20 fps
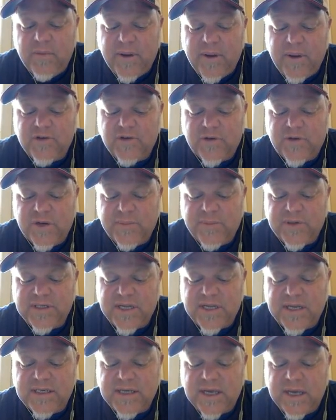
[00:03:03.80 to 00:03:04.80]
about 20%
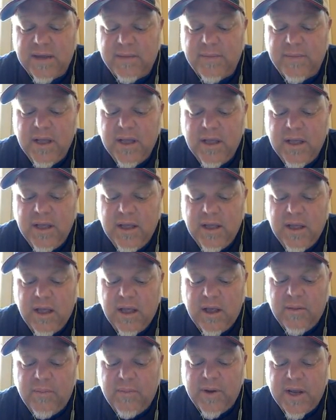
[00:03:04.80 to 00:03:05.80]
time,
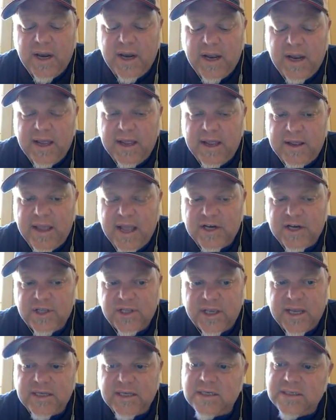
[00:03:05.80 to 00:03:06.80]
but I
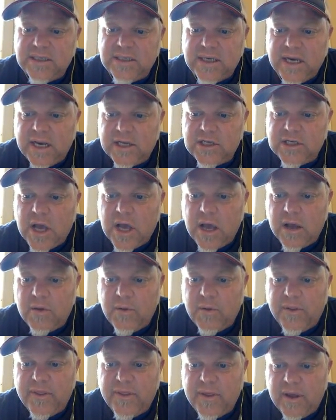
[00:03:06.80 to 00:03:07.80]
actually got to sit down and talk
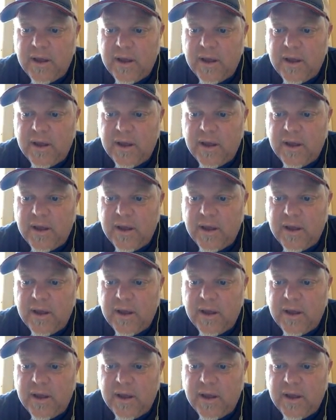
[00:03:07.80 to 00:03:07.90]
with